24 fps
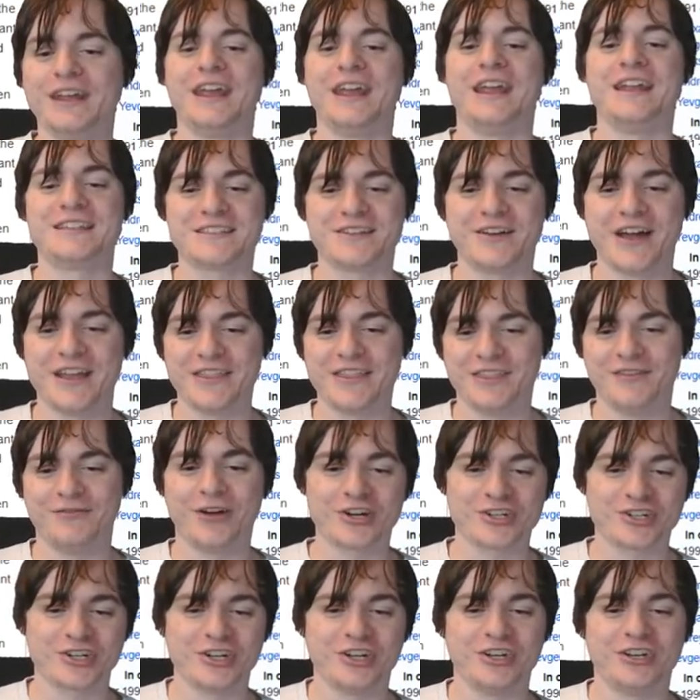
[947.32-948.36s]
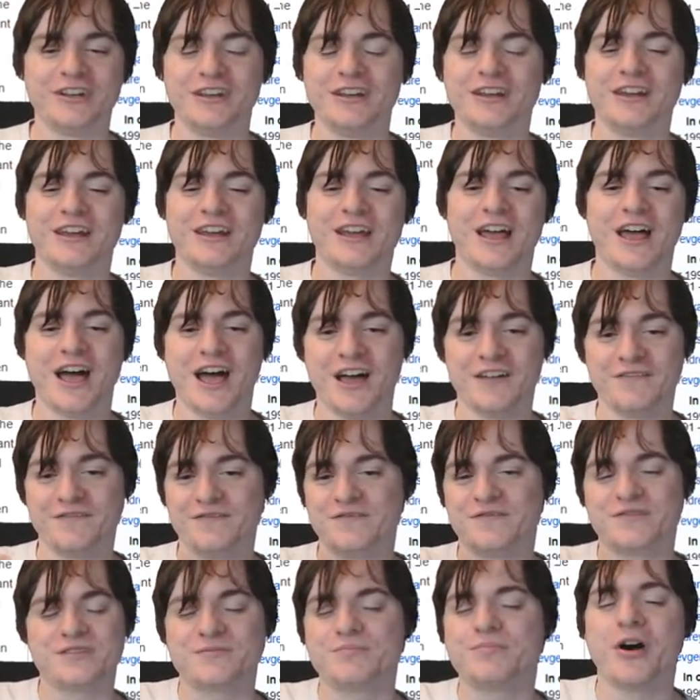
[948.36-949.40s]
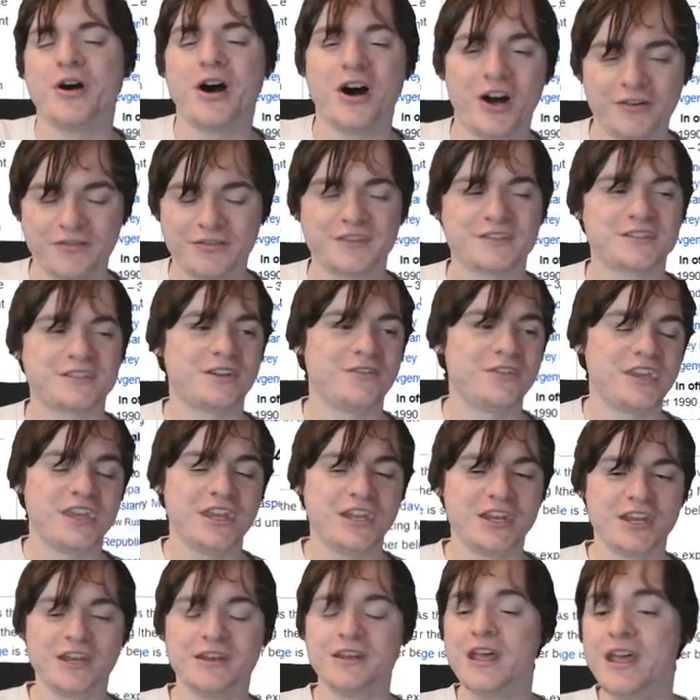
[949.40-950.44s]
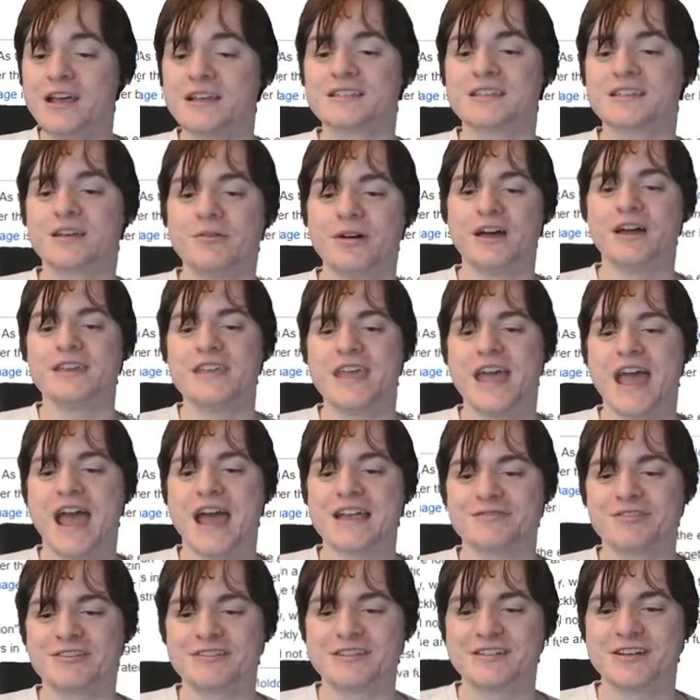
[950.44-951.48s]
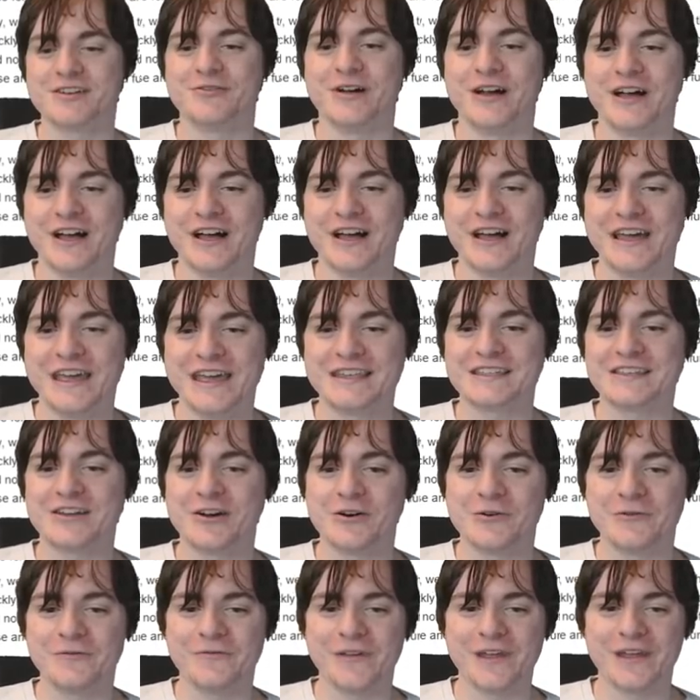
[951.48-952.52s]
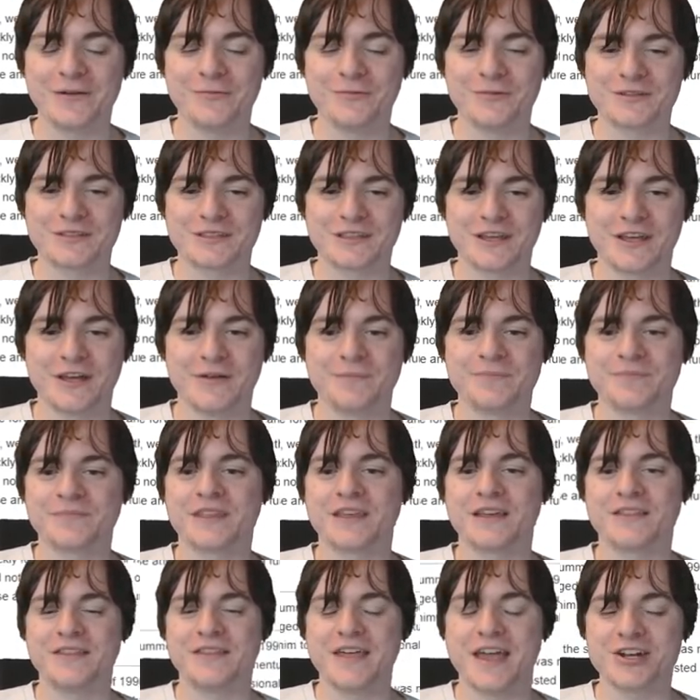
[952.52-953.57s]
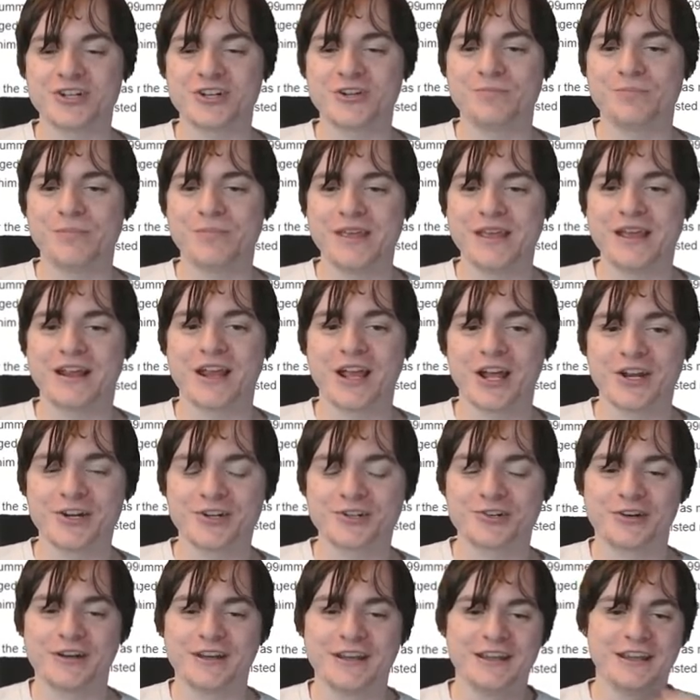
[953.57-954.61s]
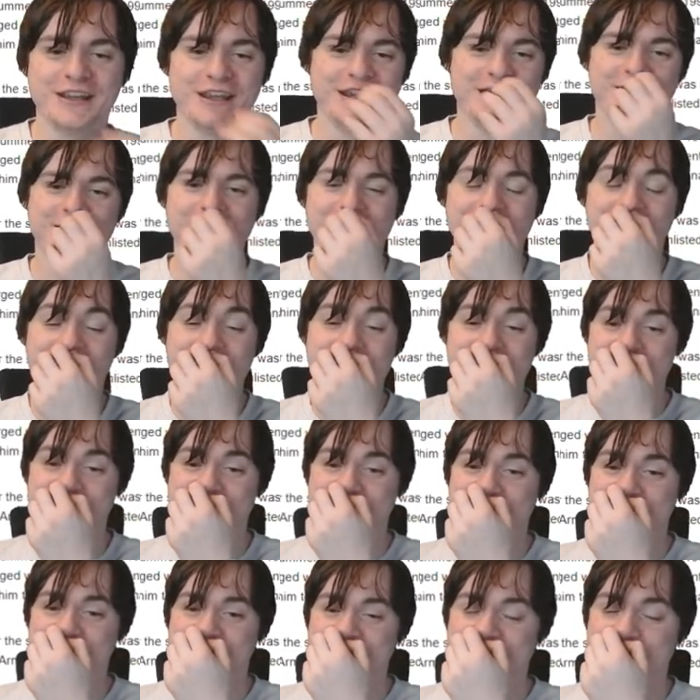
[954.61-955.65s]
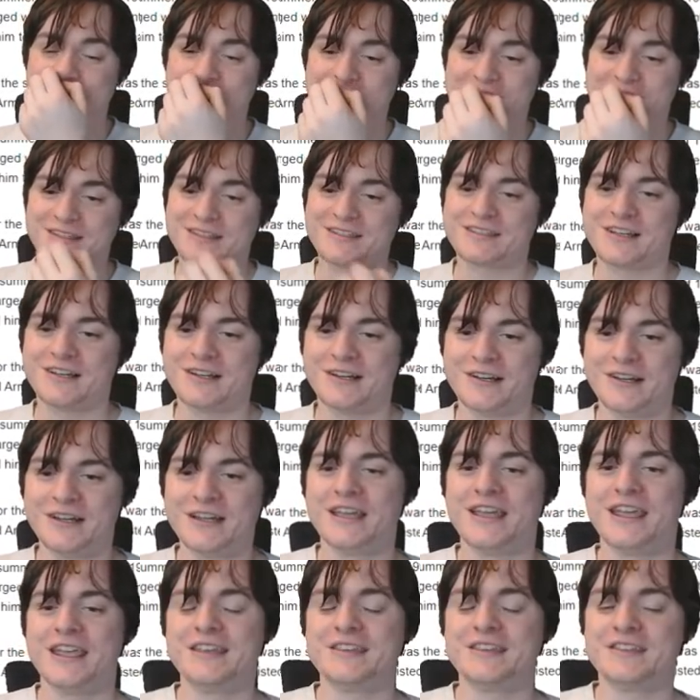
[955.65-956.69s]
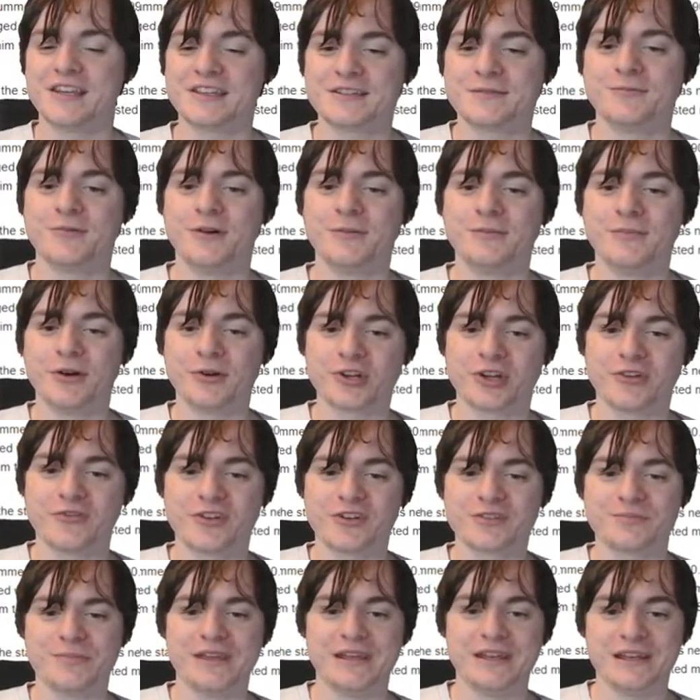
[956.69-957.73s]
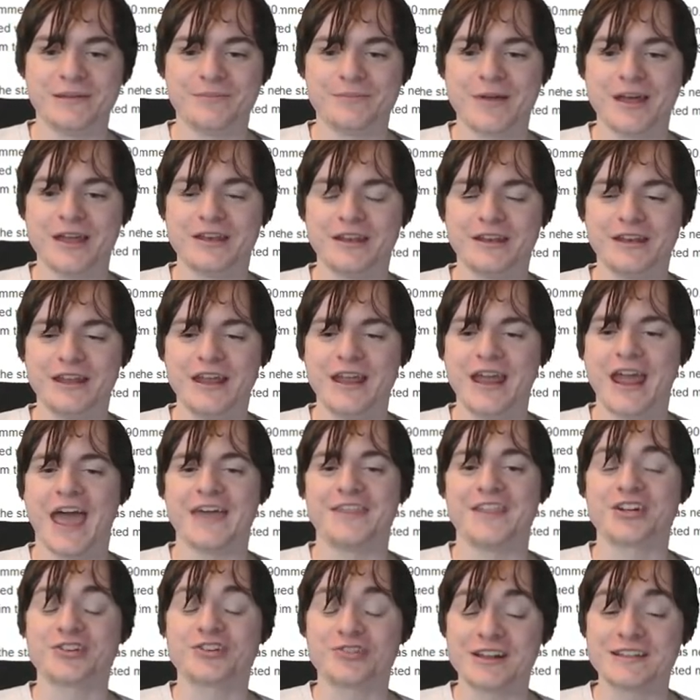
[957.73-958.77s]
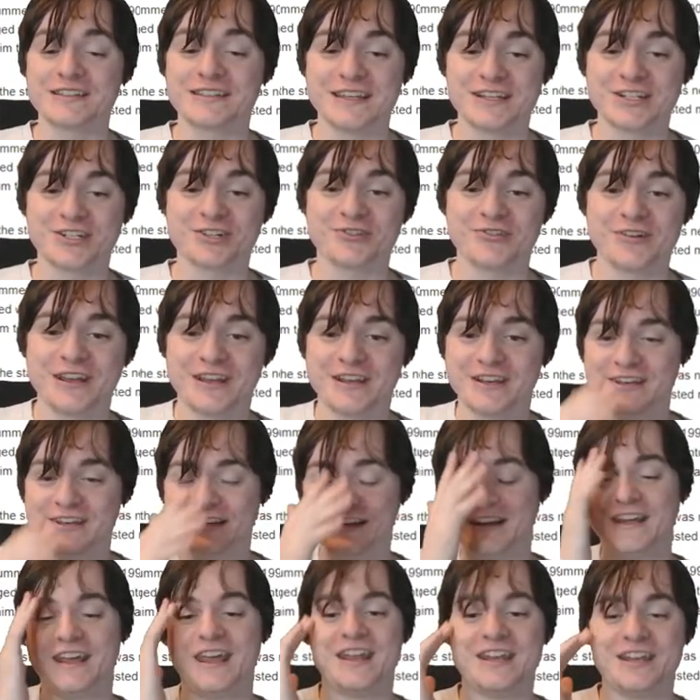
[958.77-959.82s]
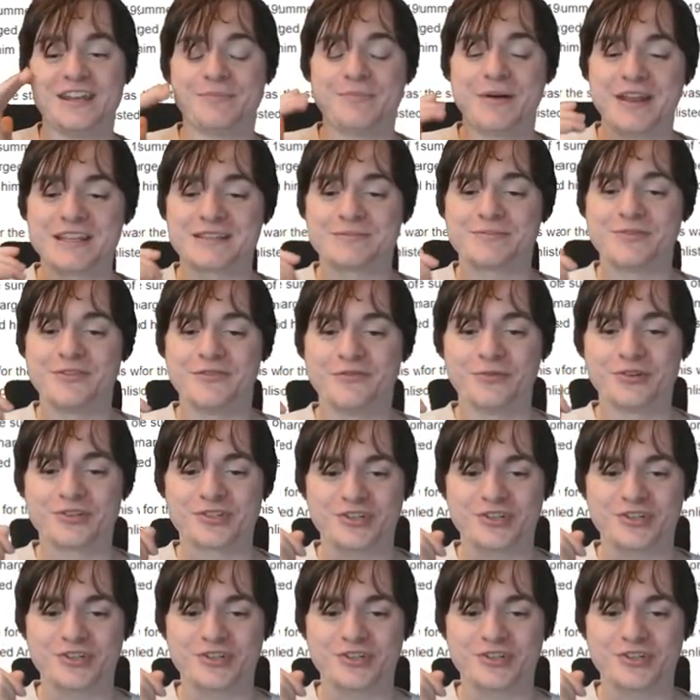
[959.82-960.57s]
inside the Russian part of the Soviet Union. So, yeah, as a result, his whole thing was that there should be a country that exists as the USSR. He doesn't want Moldova to be independent. And the Transnistrian independence movement was